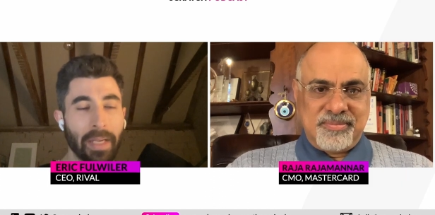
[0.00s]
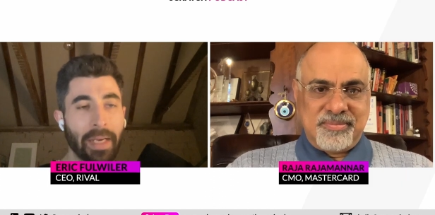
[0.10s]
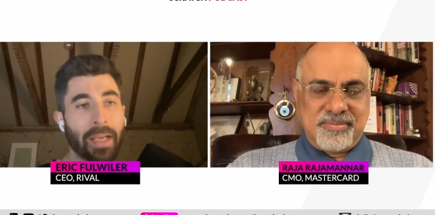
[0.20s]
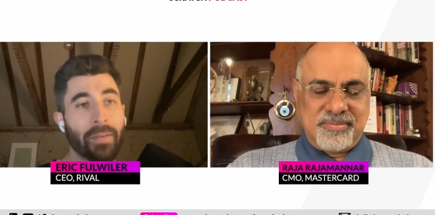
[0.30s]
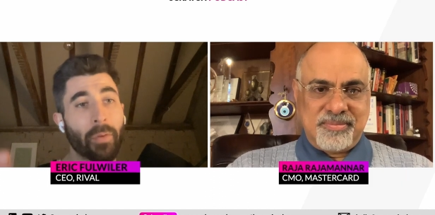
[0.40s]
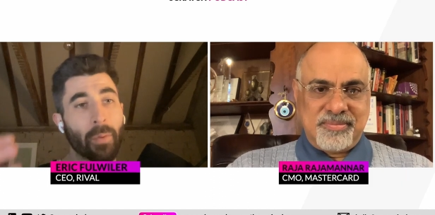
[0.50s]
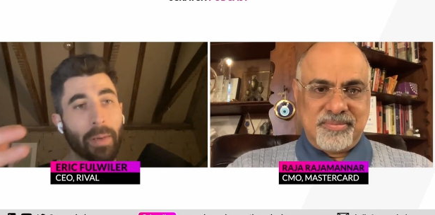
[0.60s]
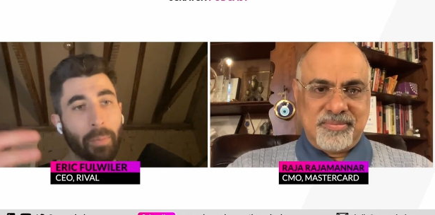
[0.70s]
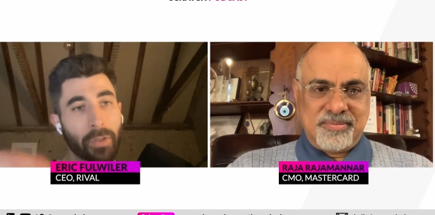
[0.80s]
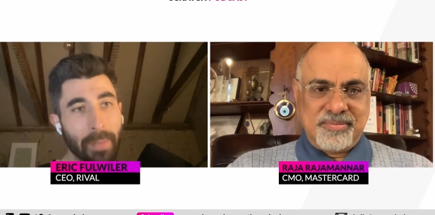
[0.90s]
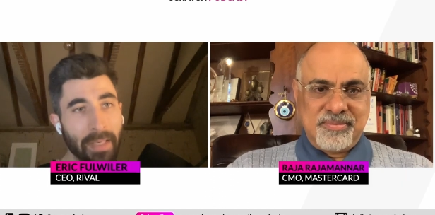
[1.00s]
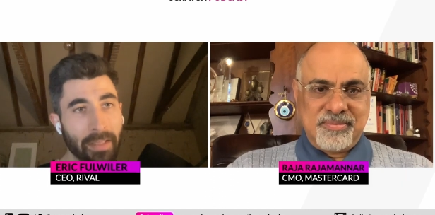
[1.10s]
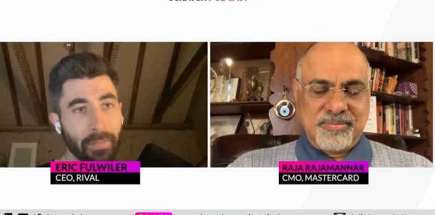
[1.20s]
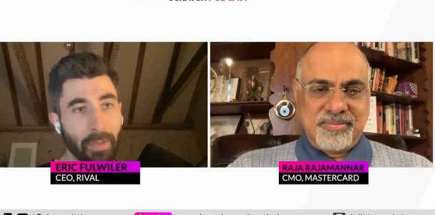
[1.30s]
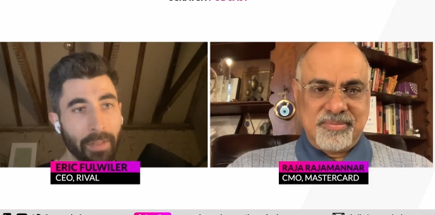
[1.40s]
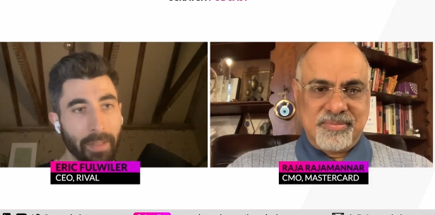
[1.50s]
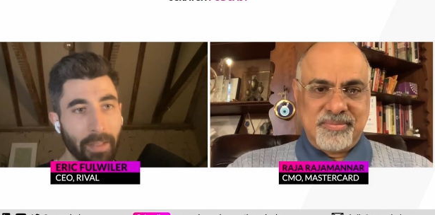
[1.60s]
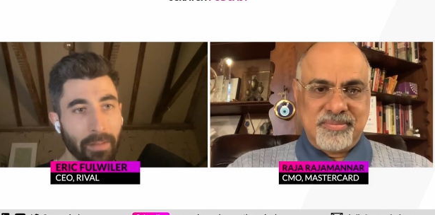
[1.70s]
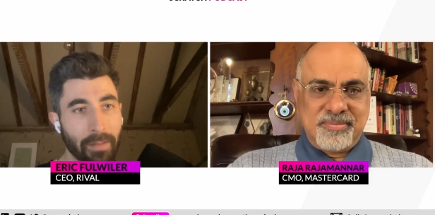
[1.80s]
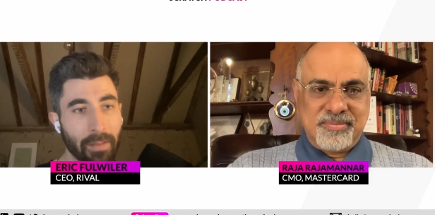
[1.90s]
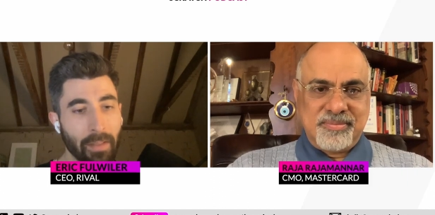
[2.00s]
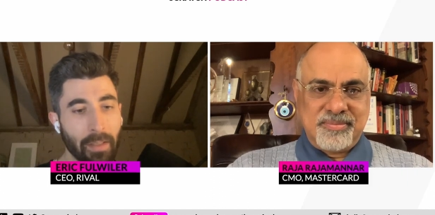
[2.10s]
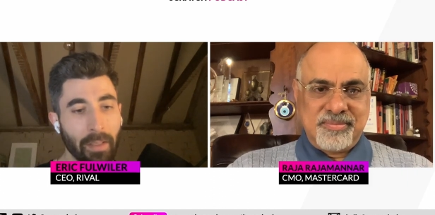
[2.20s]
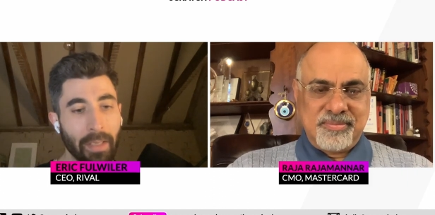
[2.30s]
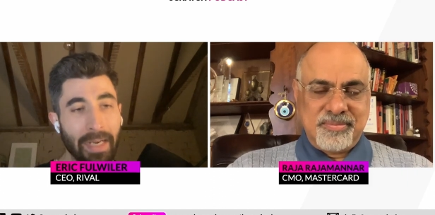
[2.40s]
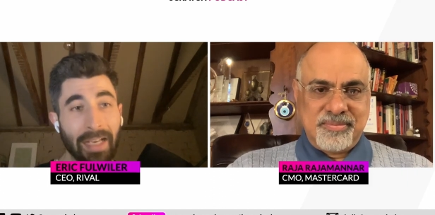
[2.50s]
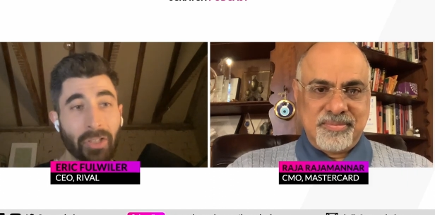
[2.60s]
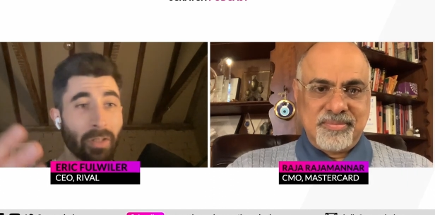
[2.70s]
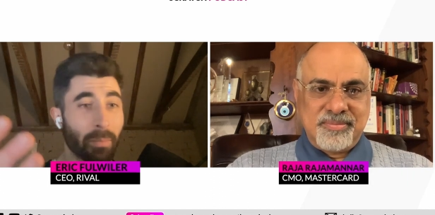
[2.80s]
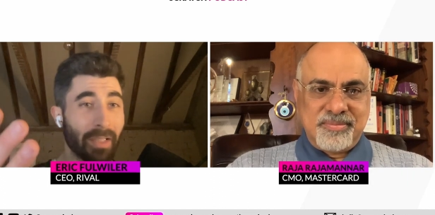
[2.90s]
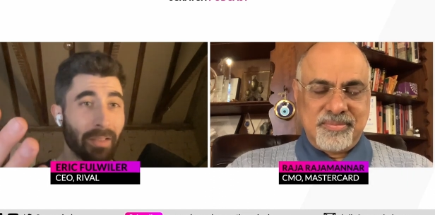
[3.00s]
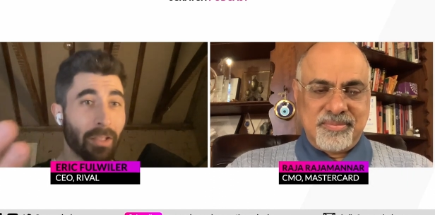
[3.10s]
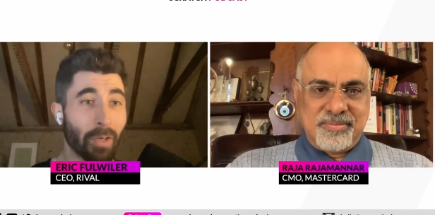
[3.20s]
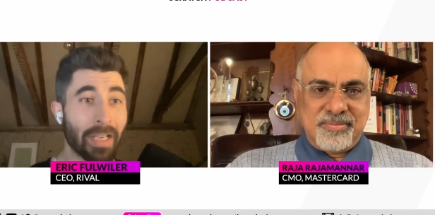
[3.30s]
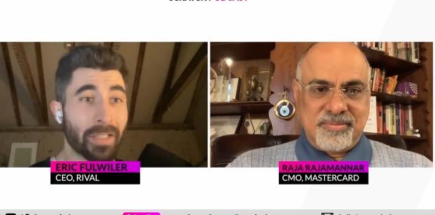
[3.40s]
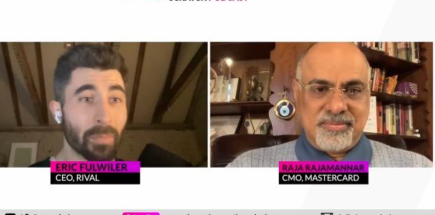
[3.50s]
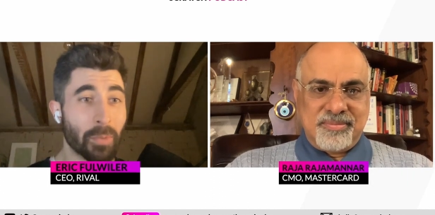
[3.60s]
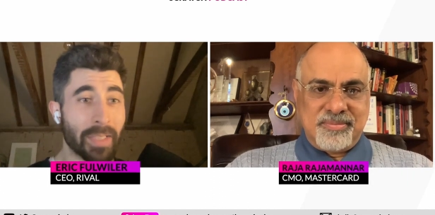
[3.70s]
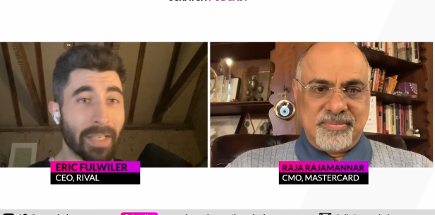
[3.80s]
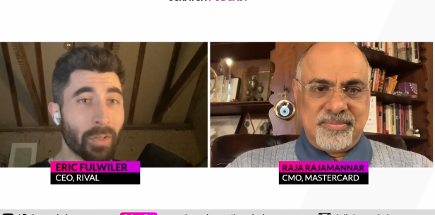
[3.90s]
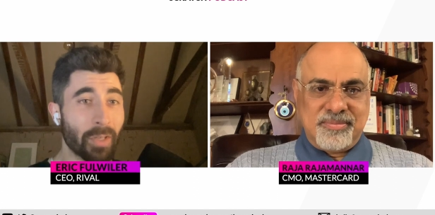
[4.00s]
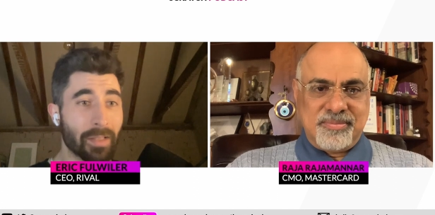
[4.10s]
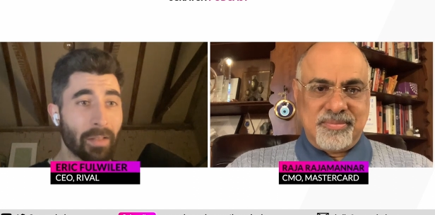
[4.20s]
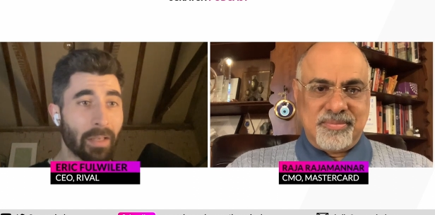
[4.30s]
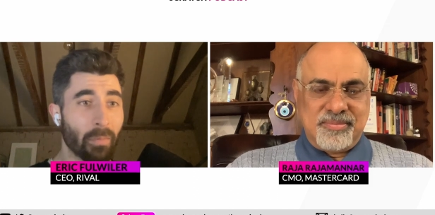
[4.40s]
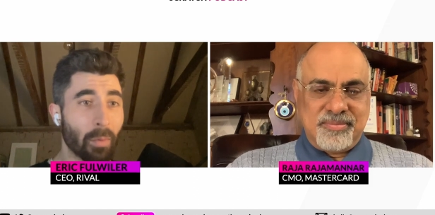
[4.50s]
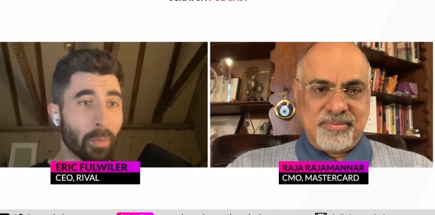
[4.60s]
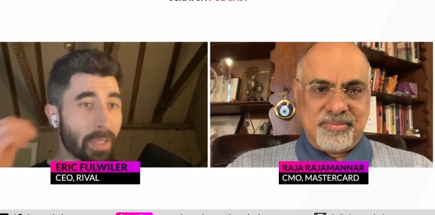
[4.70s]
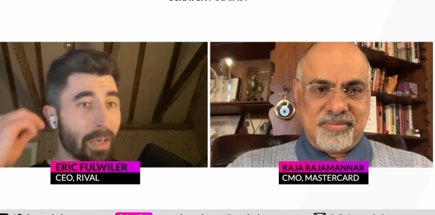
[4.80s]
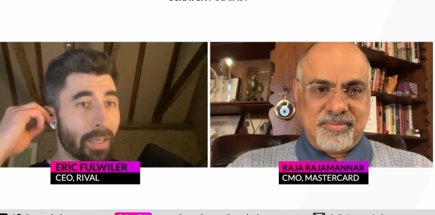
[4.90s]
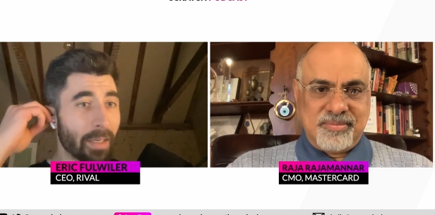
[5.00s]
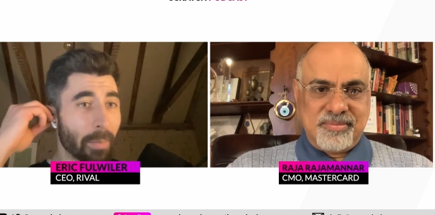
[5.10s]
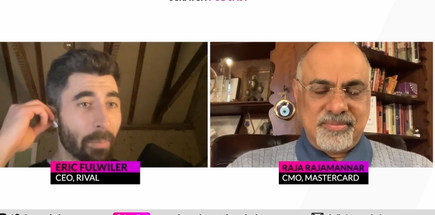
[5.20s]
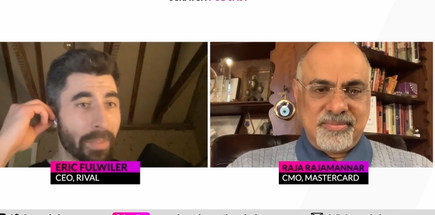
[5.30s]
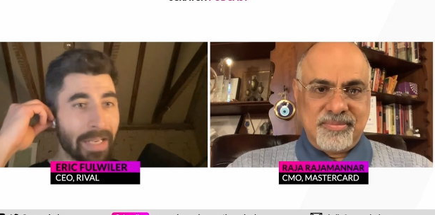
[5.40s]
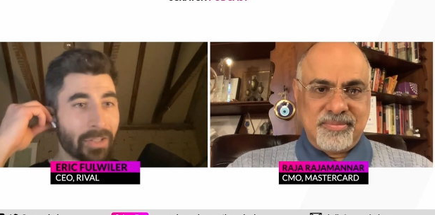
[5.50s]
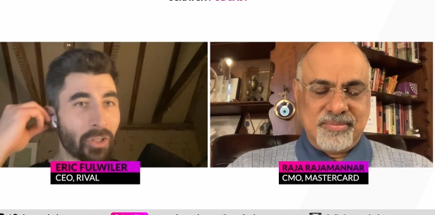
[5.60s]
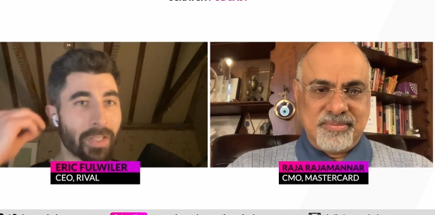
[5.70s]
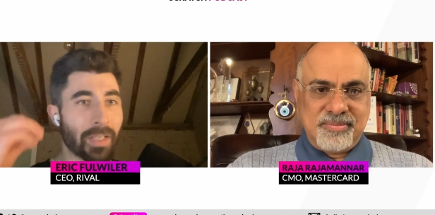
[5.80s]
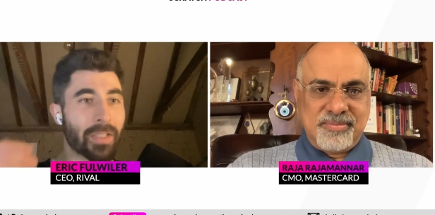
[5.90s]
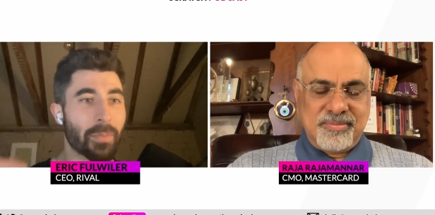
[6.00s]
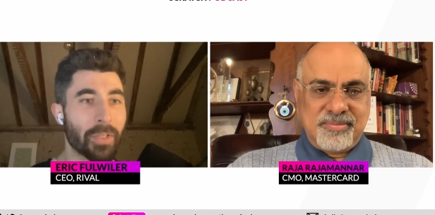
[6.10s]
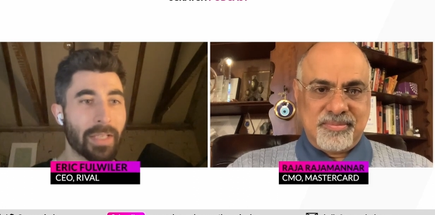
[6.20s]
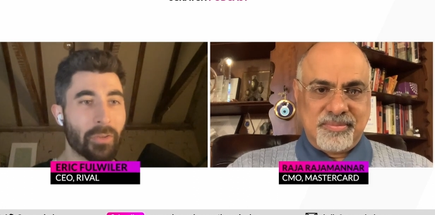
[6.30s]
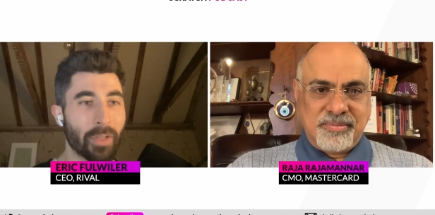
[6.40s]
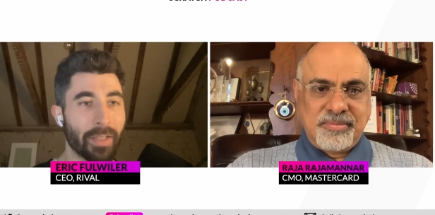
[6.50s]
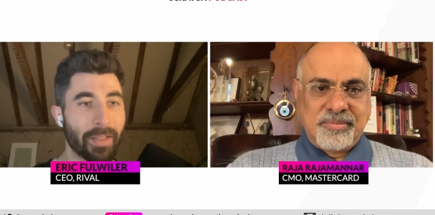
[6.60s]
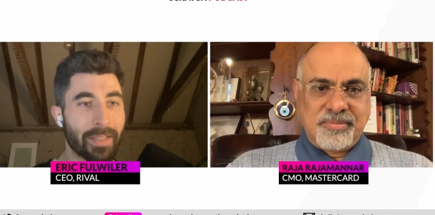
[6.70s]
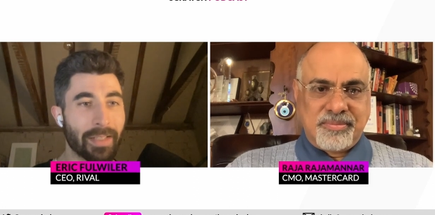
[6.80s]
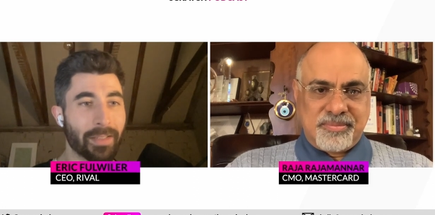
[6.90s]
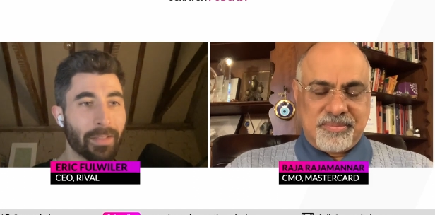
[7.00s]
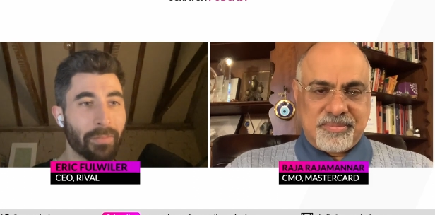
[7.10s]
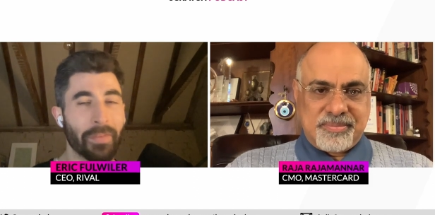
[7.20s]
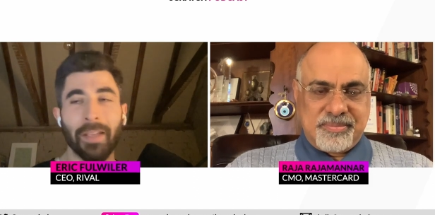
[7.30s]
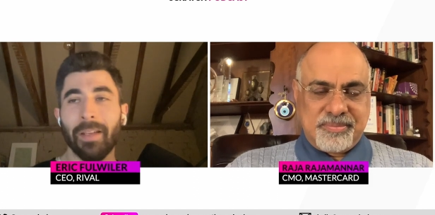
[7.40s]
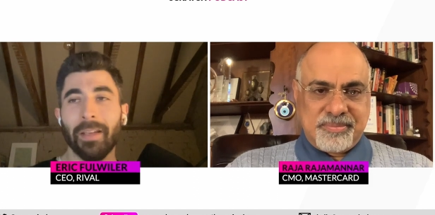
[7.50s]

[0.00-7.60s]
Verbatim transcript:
Speaker 1: and have the right perspective on things and actually be, you know, customer centric is a lot of what we're talking about, but not just customer centric in the sense of